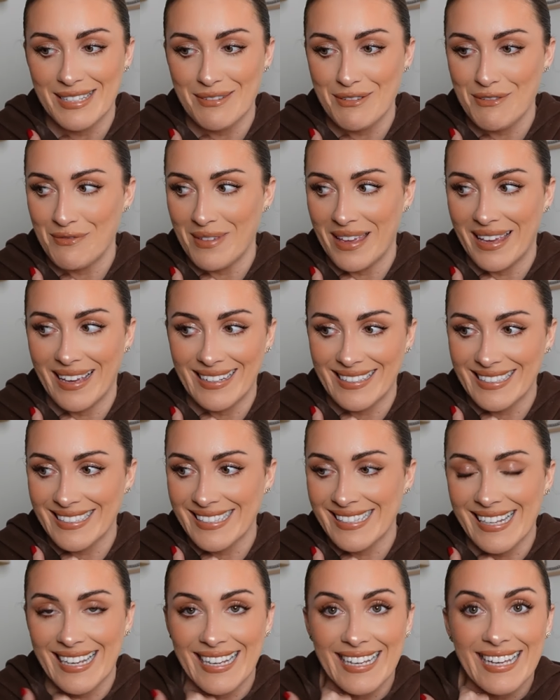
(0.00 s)
That's how it
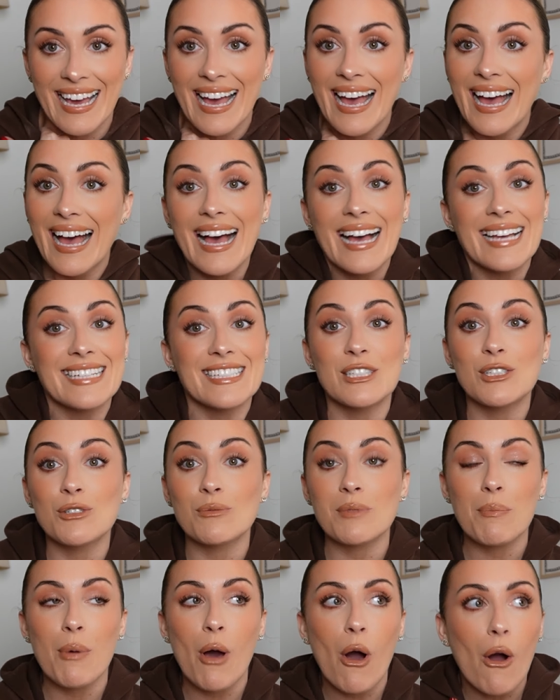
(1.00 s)
feels. like I
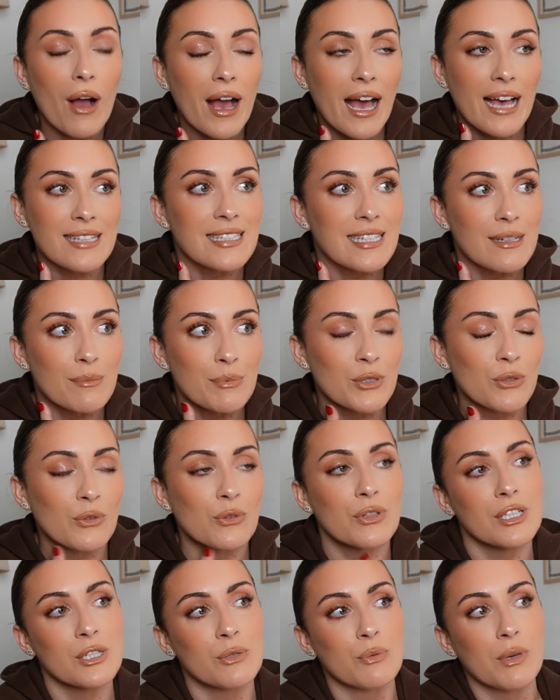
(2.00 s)
didn't do my podcast
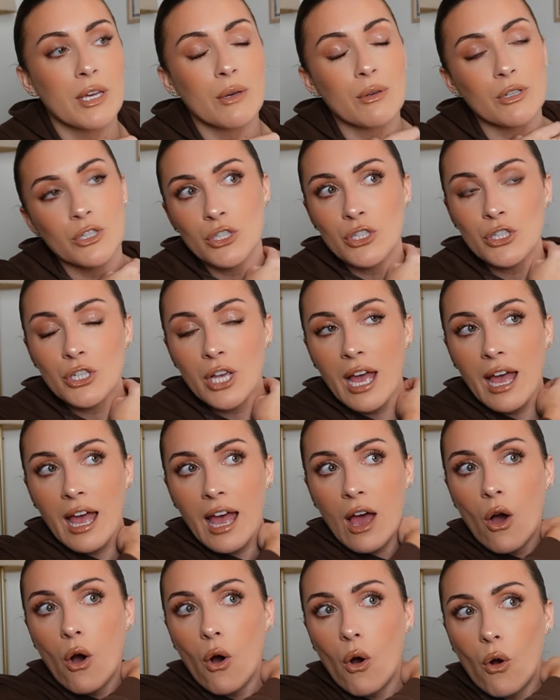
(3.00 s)
episode this week, which
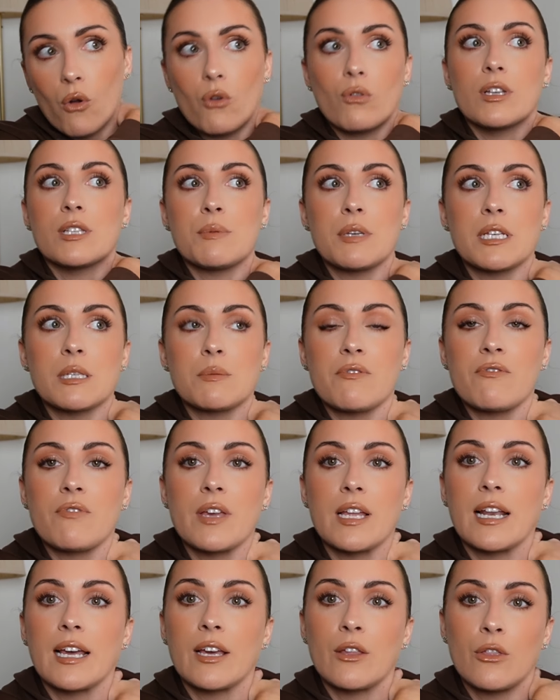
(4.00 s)
always makes
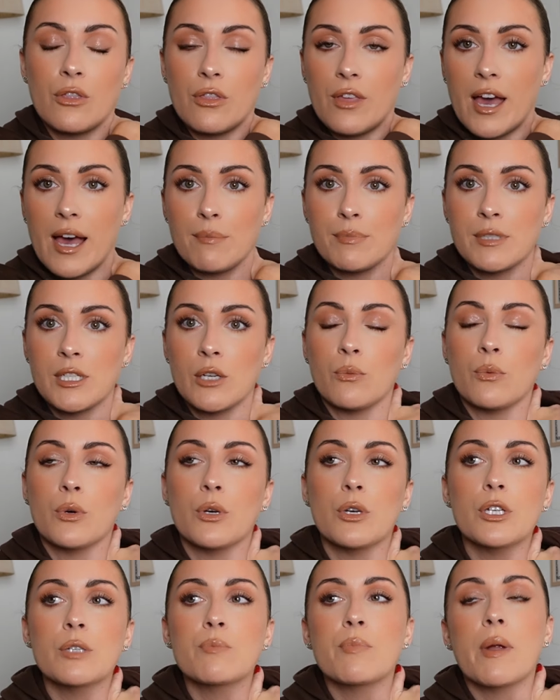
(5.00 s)
me feel like the
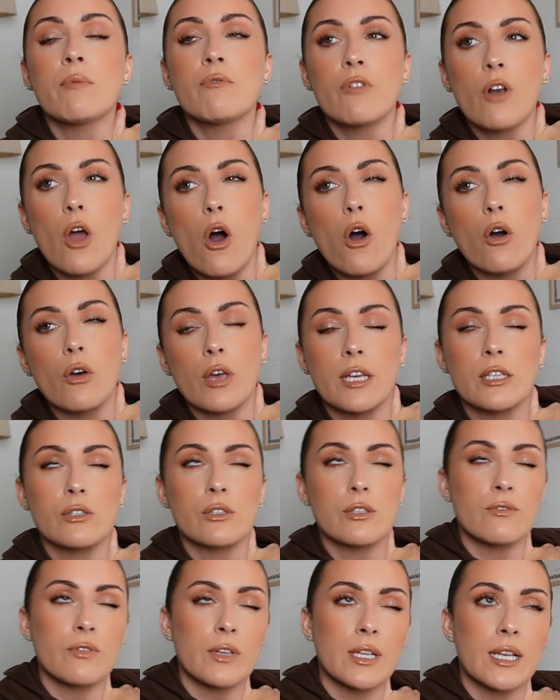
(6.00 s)
absolute worst. But I'm
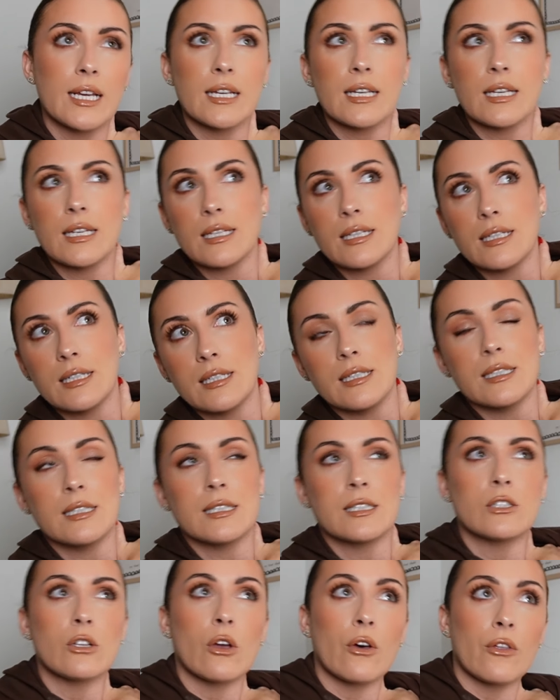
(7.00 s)
vlogging, so I feel like
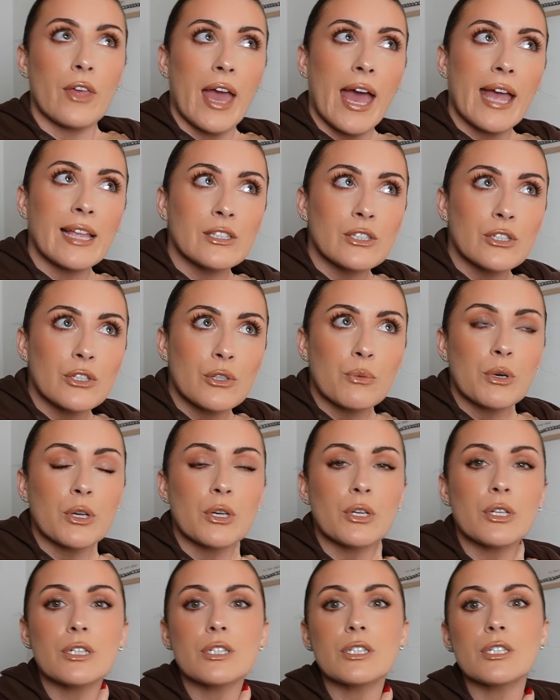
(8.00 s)
it's not the end of the
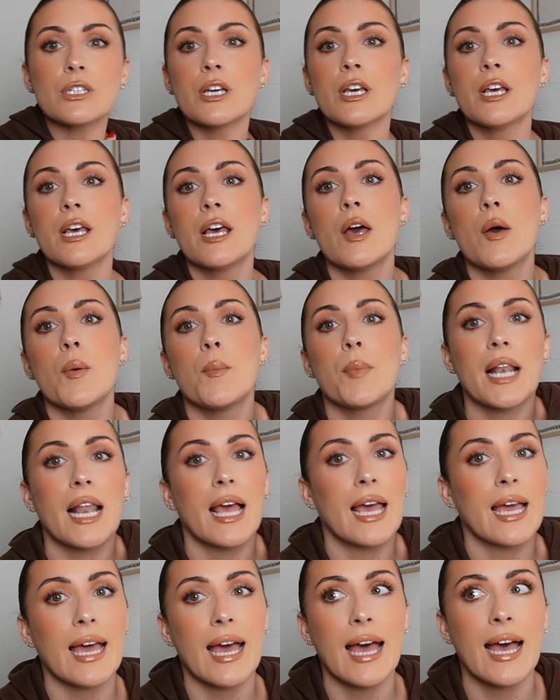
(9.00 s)
world.
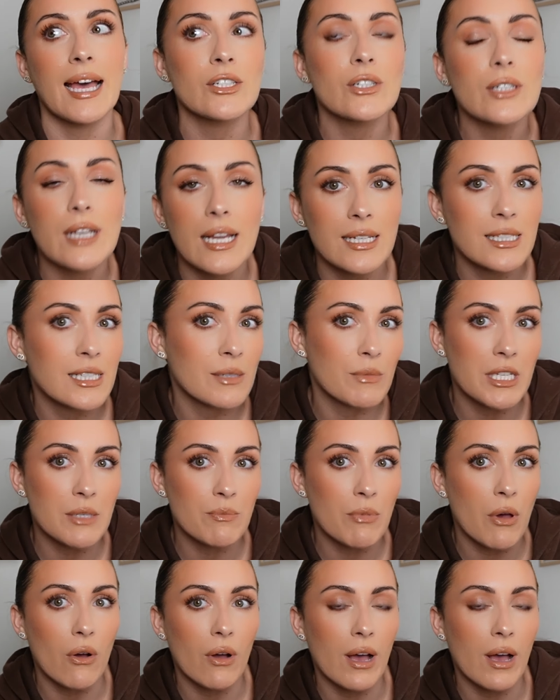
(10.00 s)
But like, I don't like to miss